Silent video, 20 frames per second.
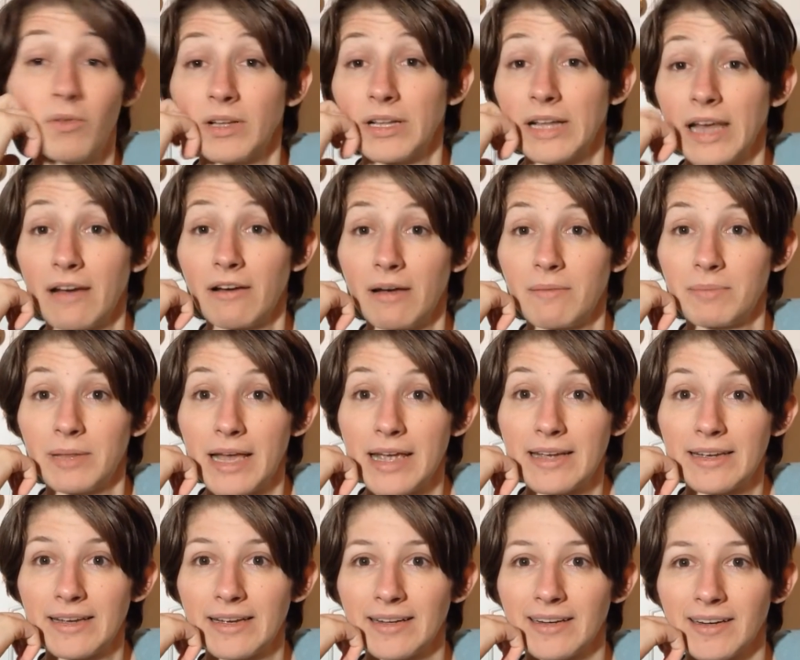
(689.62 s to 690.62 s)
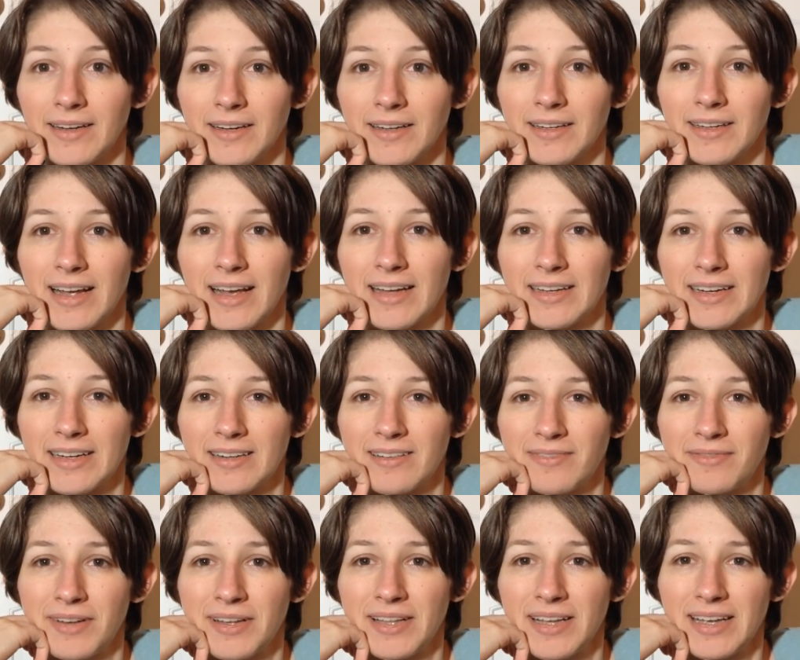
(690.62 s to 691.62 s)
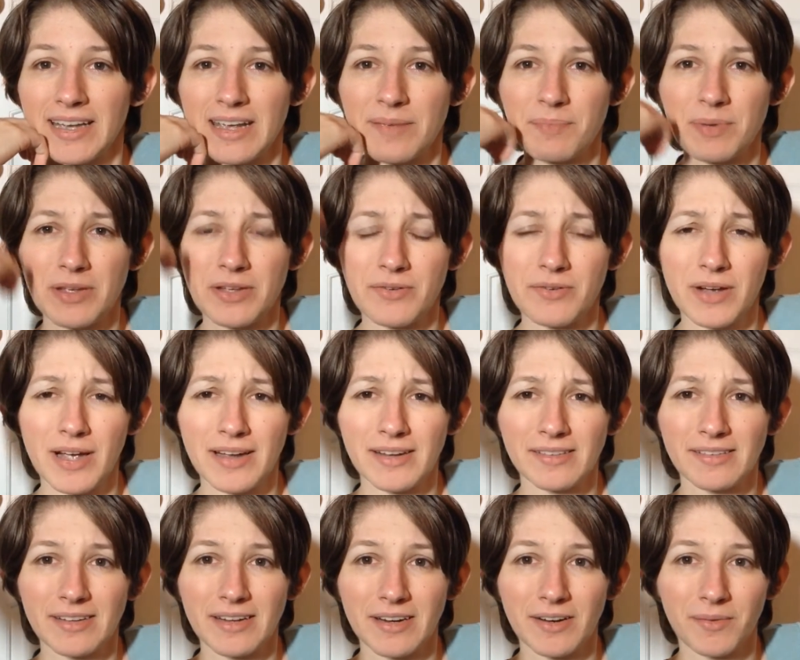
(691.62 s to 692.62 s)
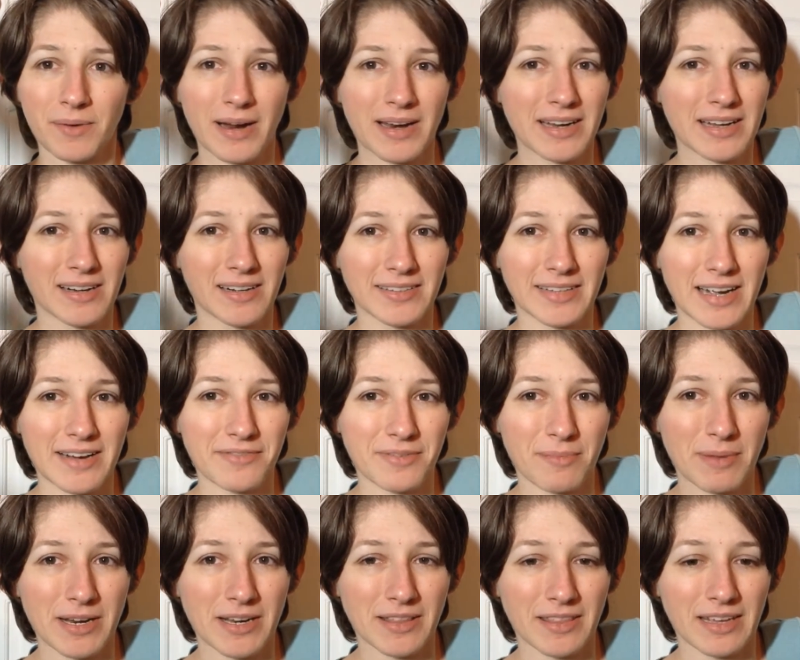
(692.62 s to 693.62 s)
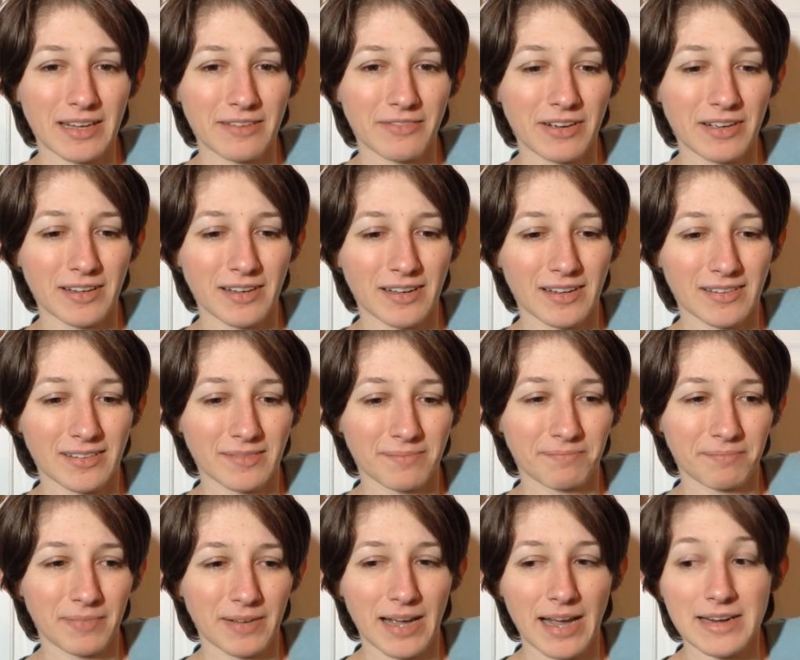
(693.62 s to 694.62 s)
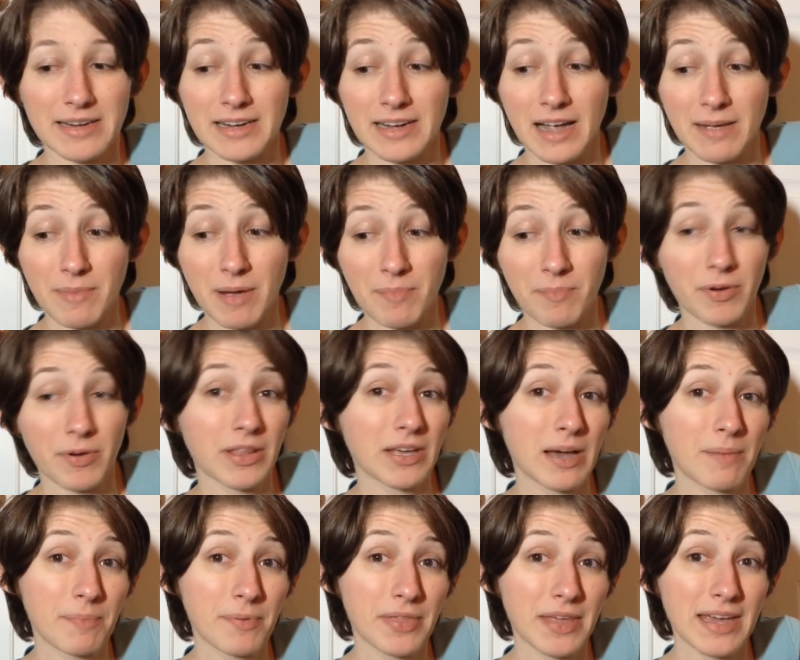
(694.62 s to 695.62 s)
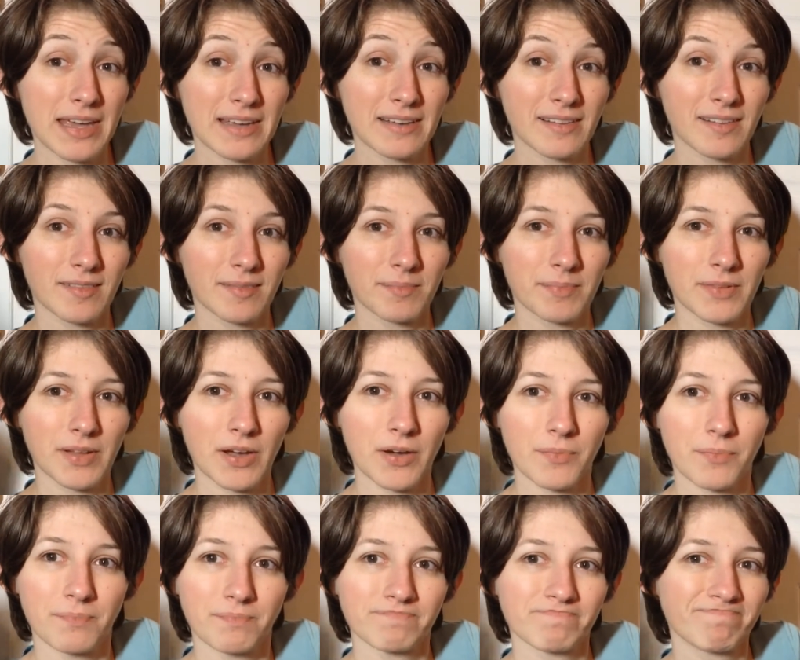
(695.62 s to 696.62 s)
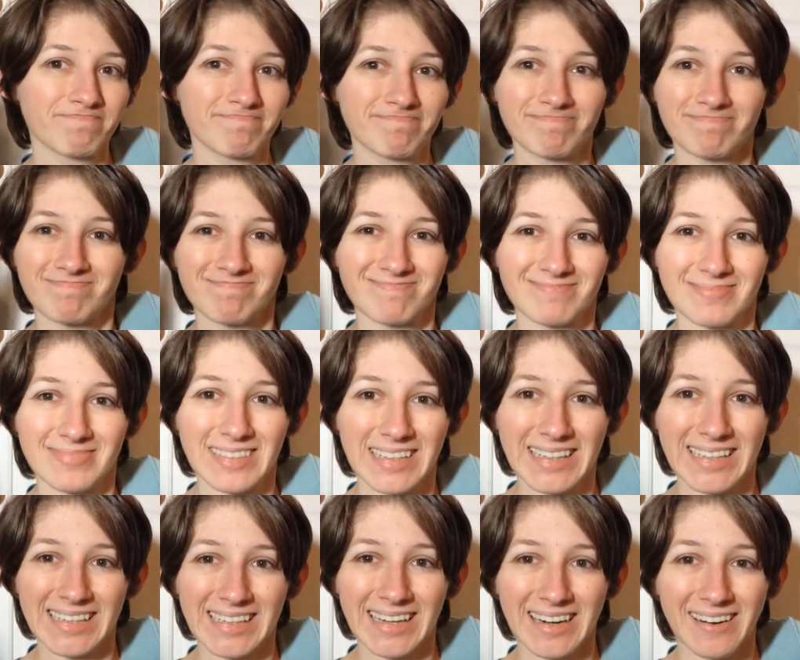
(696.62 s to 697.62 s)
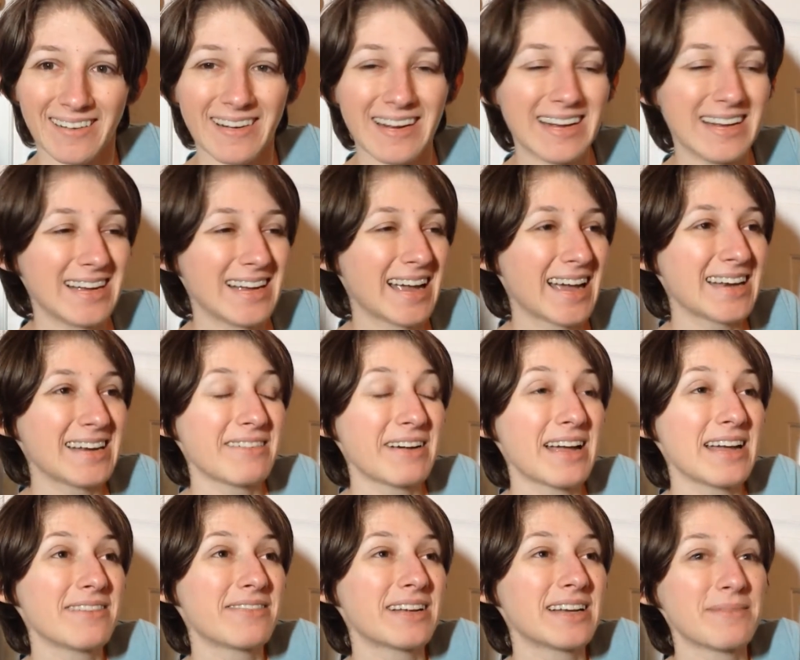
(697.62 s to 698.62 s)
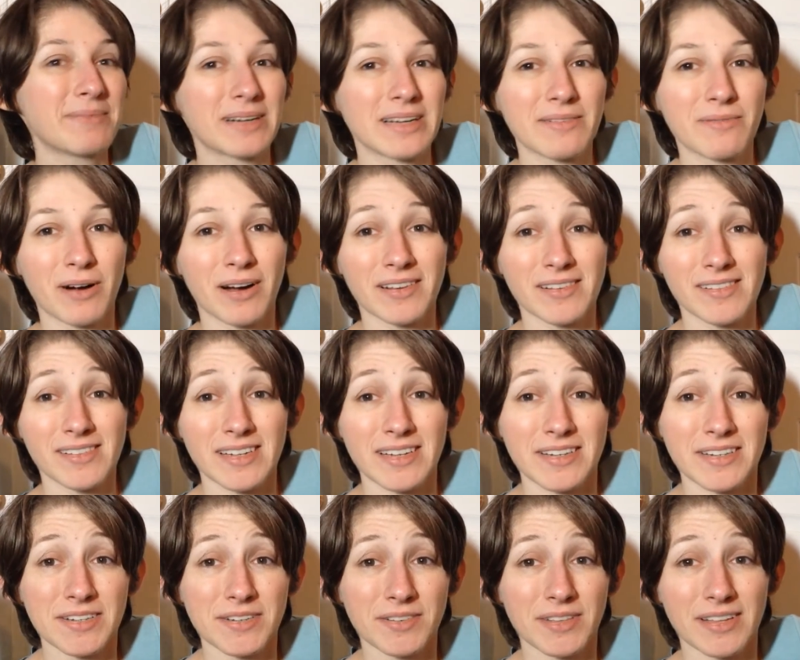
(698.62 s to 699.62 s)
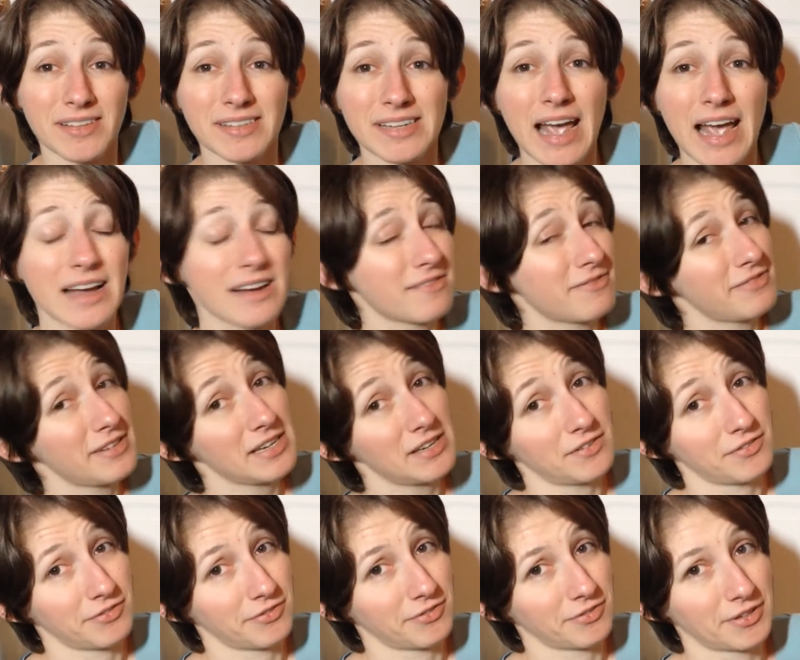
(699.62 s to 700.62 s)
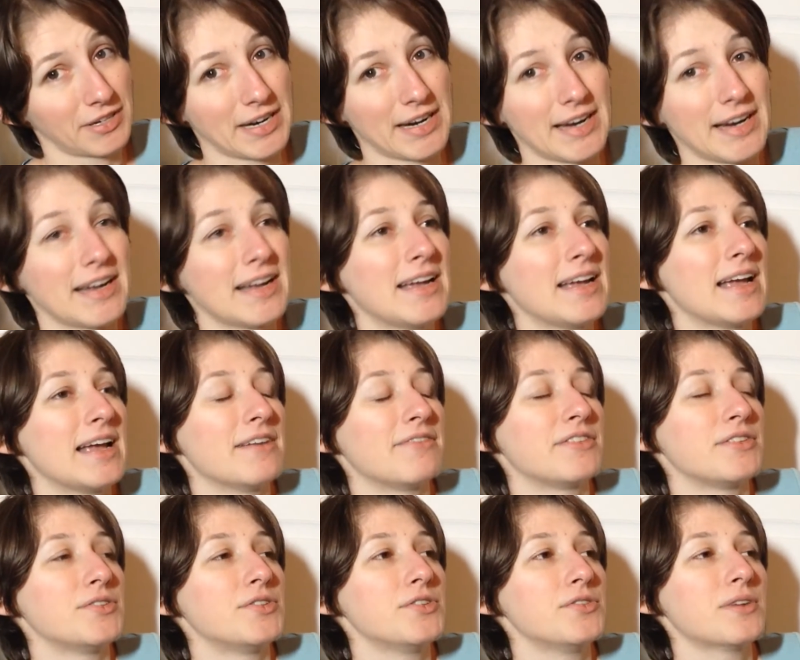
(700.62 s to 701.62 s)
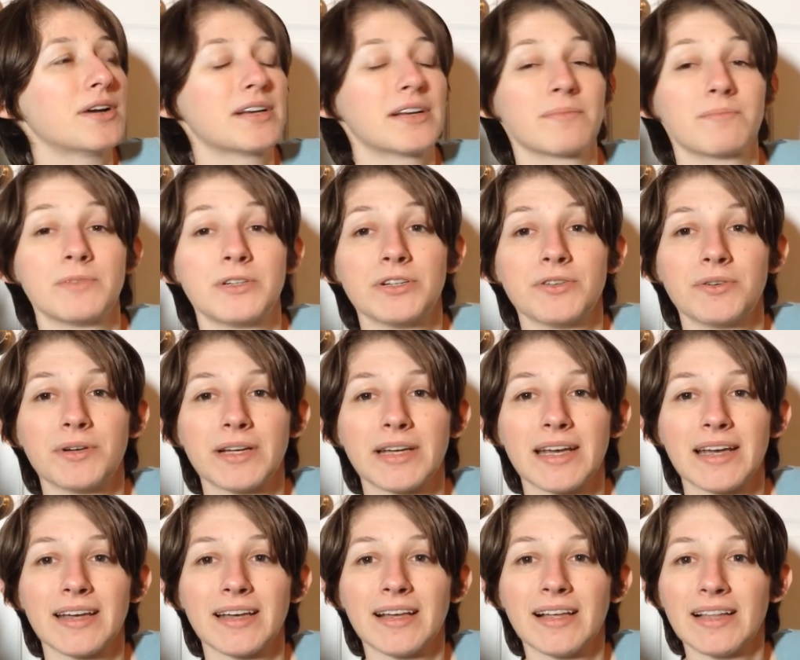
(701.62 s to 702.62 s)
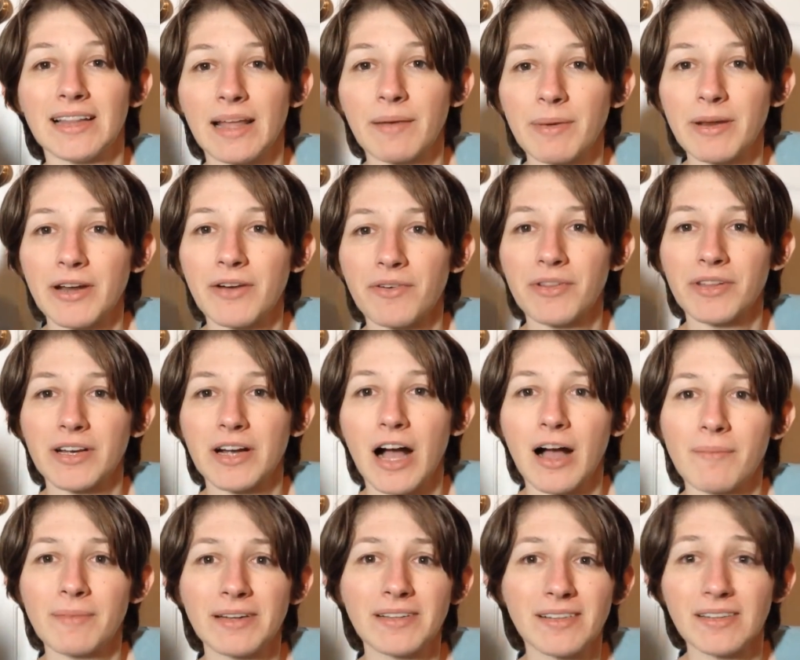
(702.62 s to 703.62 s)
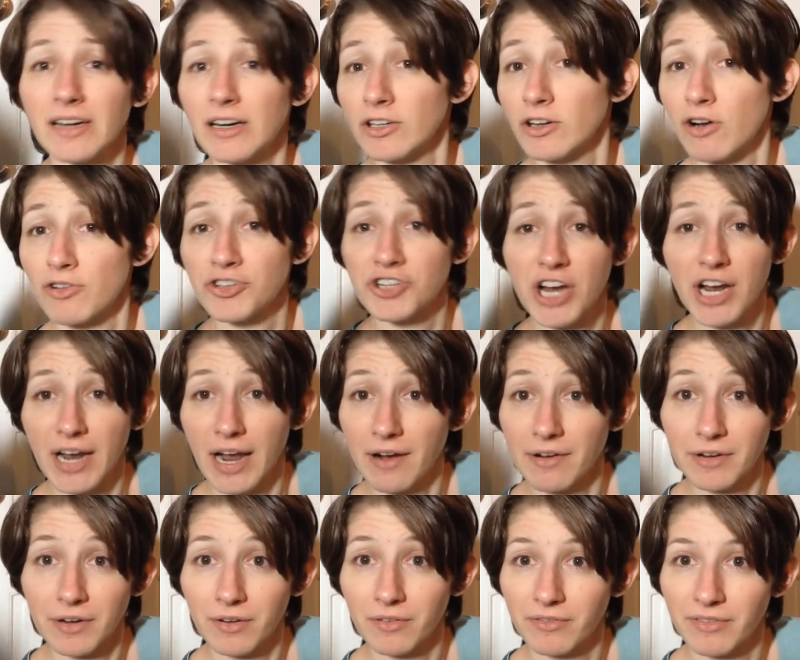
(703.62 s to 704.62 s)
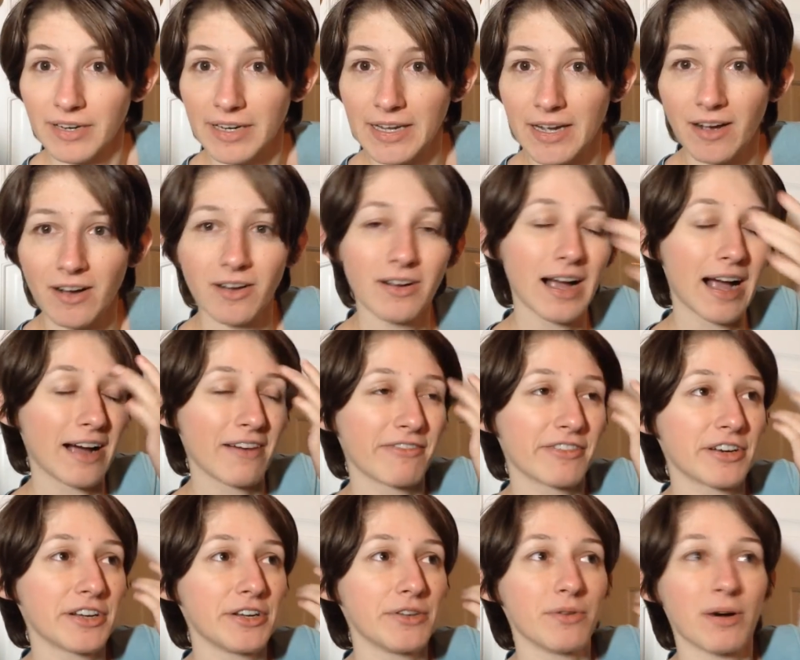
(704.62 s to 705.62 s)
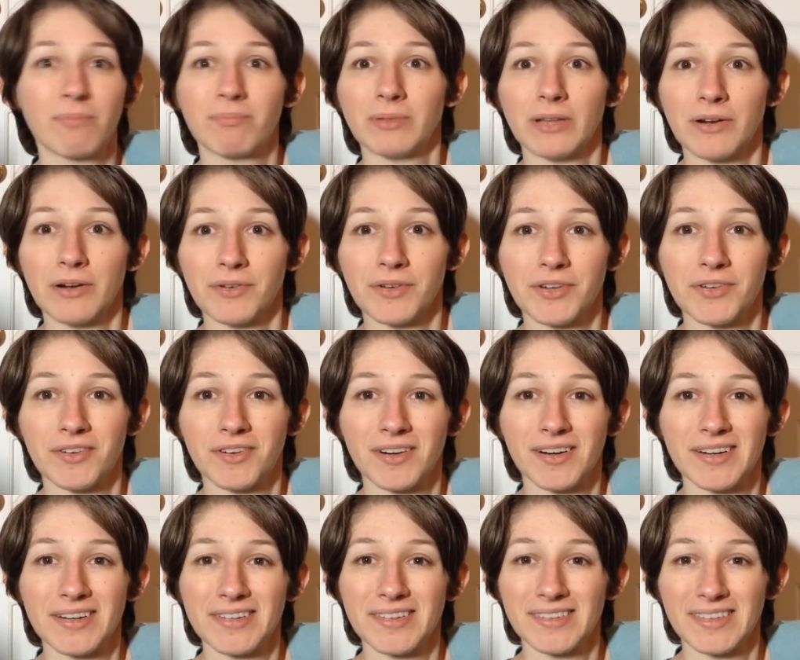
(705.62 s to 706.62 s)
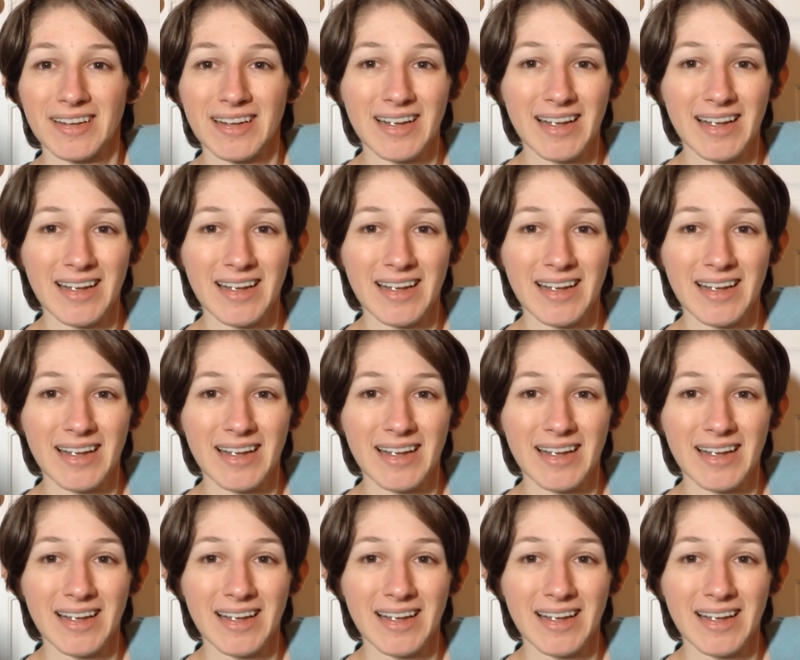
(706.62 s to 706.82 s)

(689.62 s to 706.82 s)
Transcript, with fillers: Well, now I'm blanking on it, and I don't feel like keeping you guys here waiting all night for me to think of it, because I did come up with a couple things, so there you go. Anyway, if anybody wants to do this tag, feel free. If you do end up doing it, let me know in the comments, and I'll go check out your video after you upload yours.